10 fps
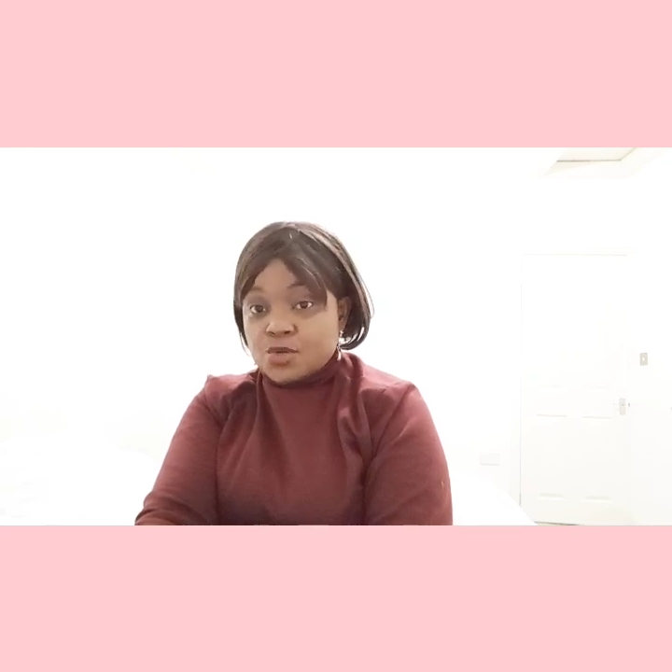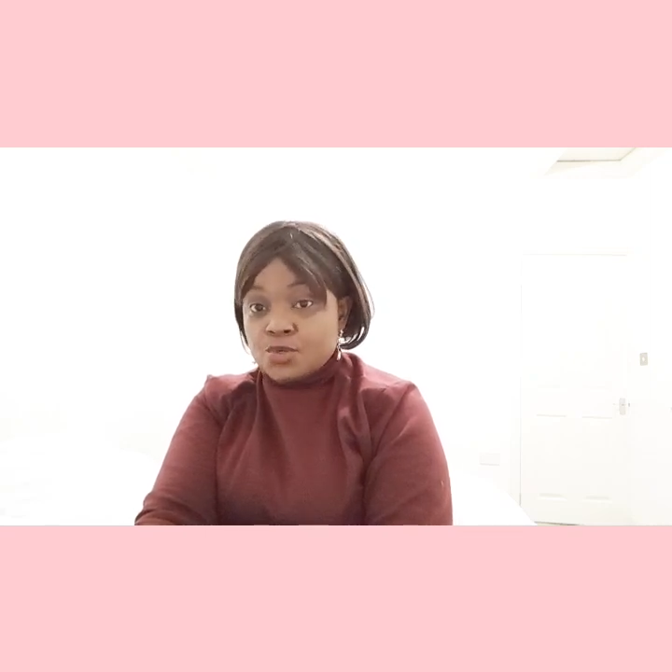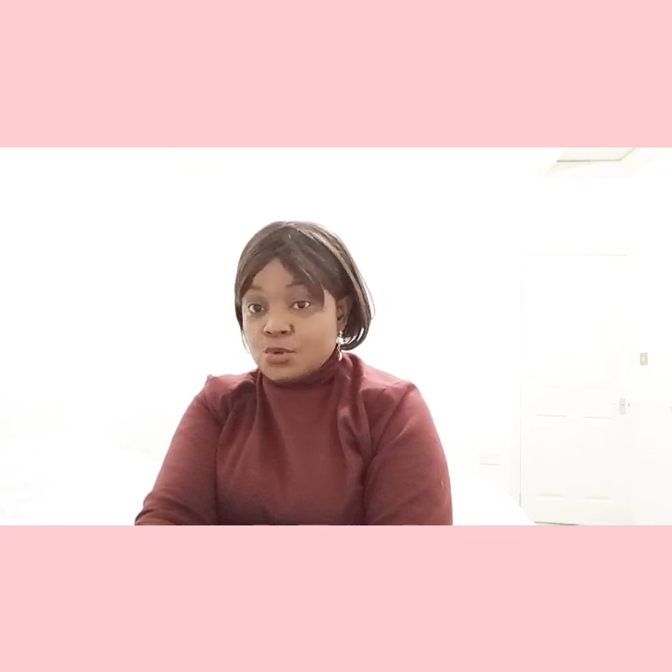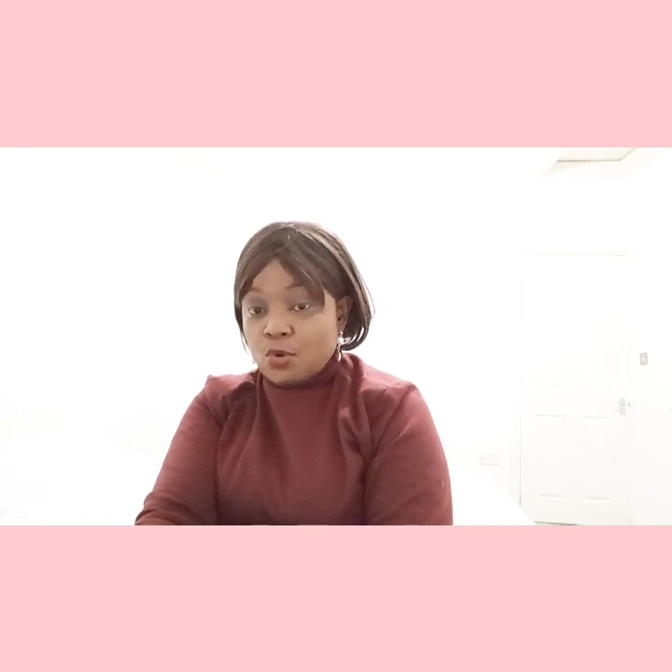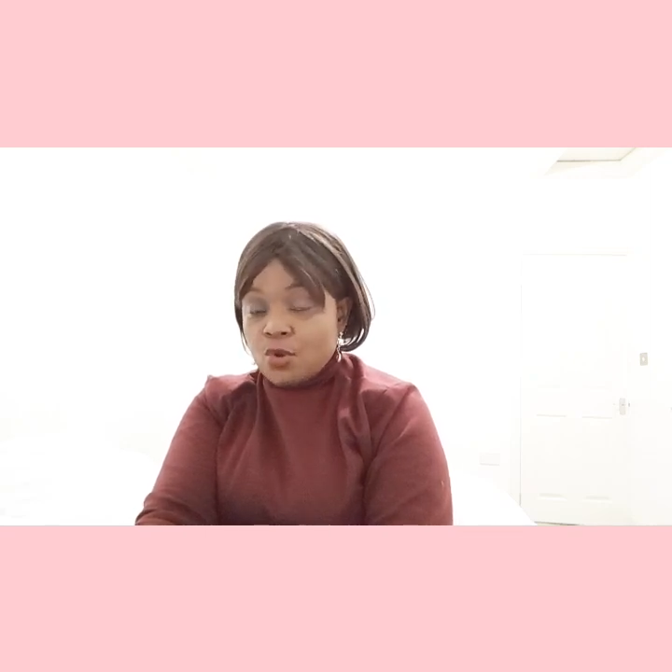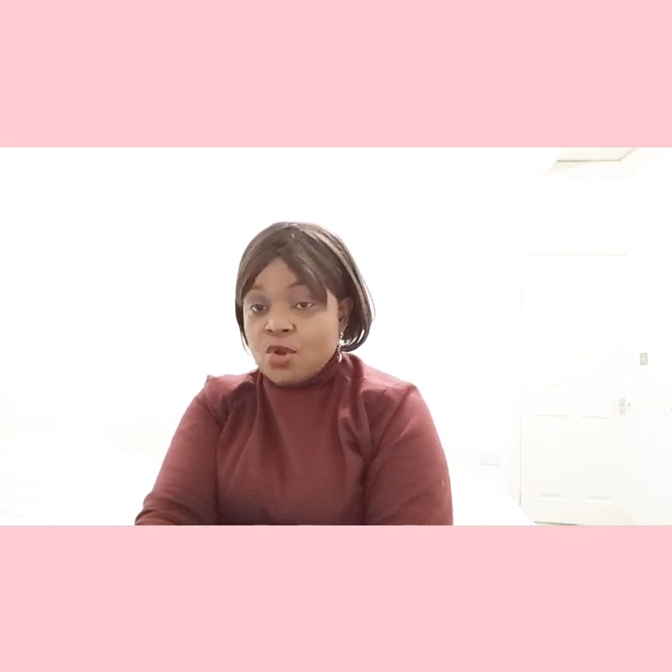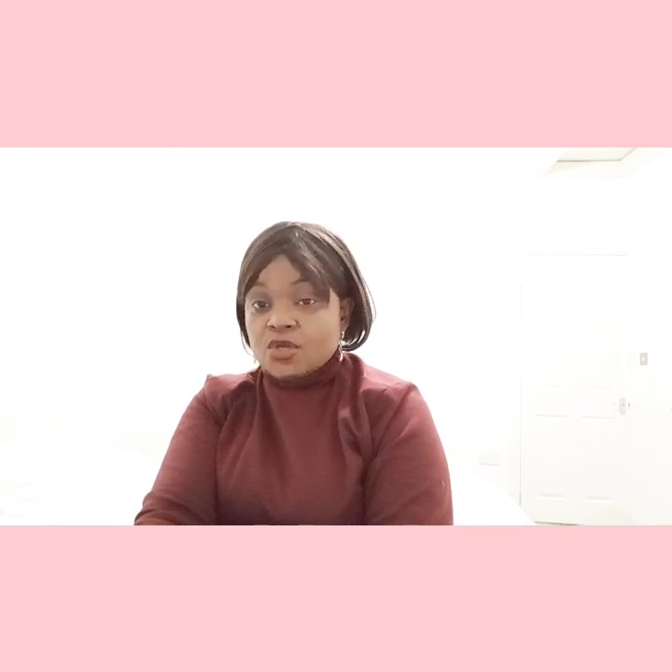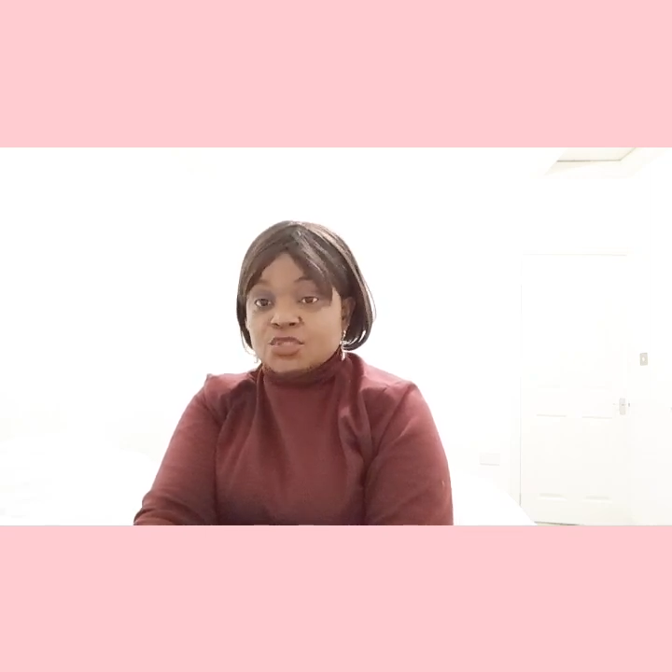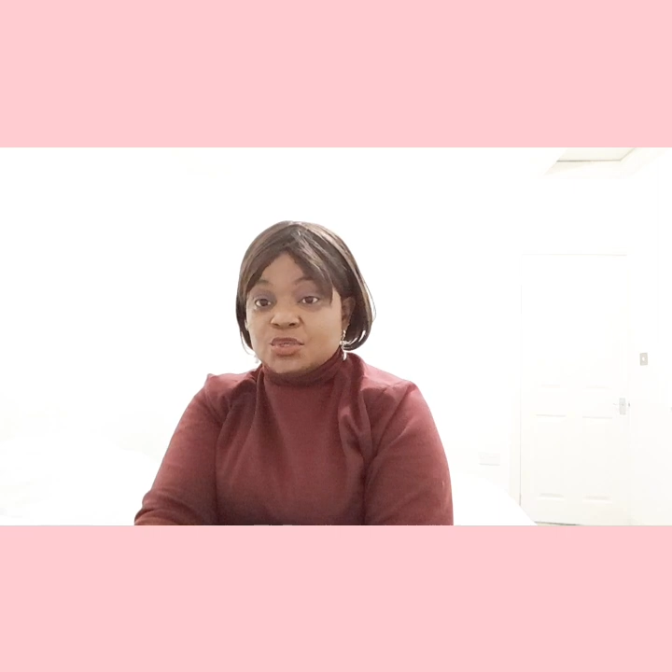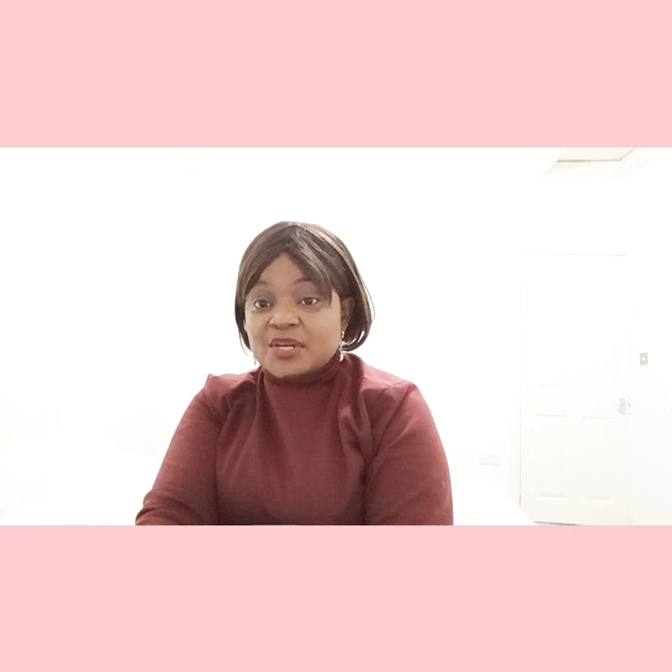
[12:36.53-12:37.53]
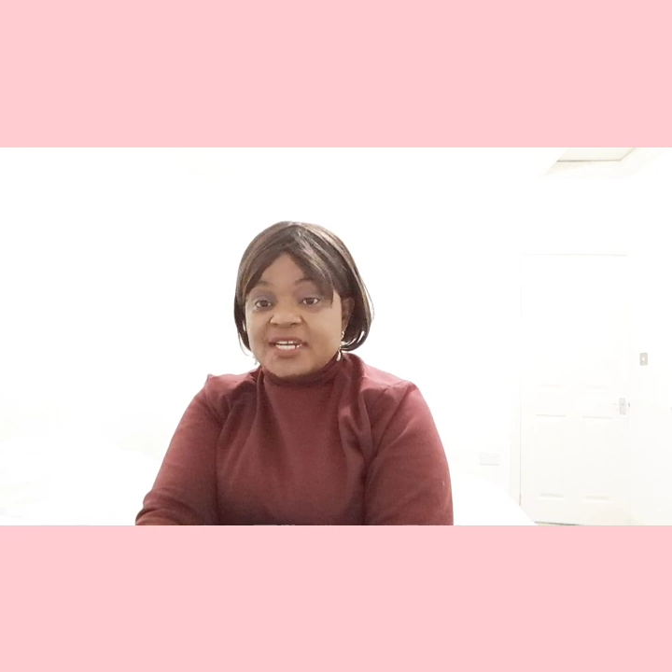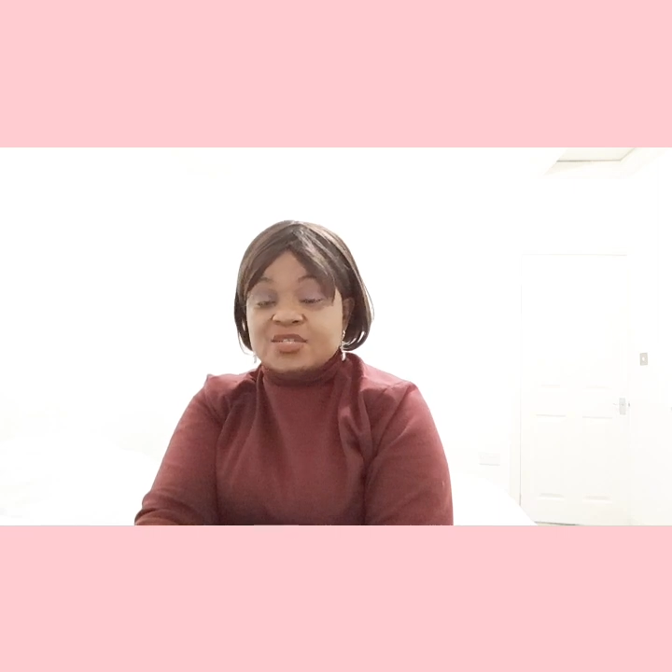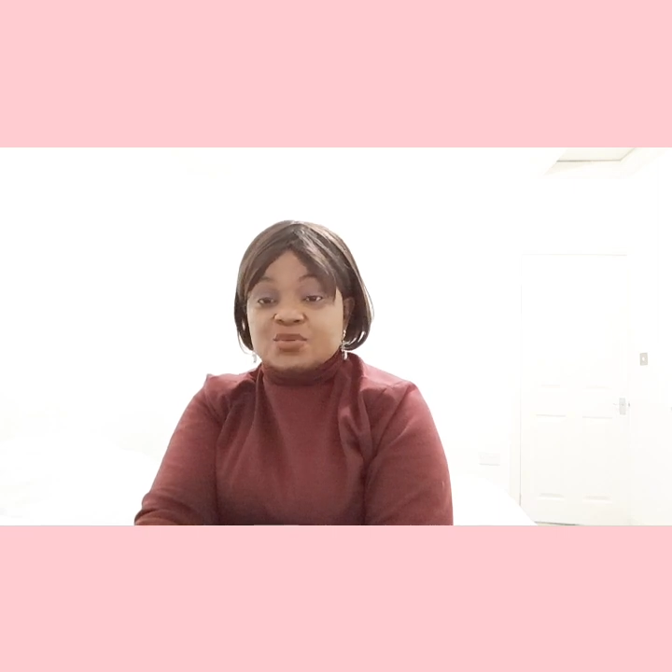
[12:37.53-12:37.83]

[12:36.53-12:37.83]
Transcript: No, you only need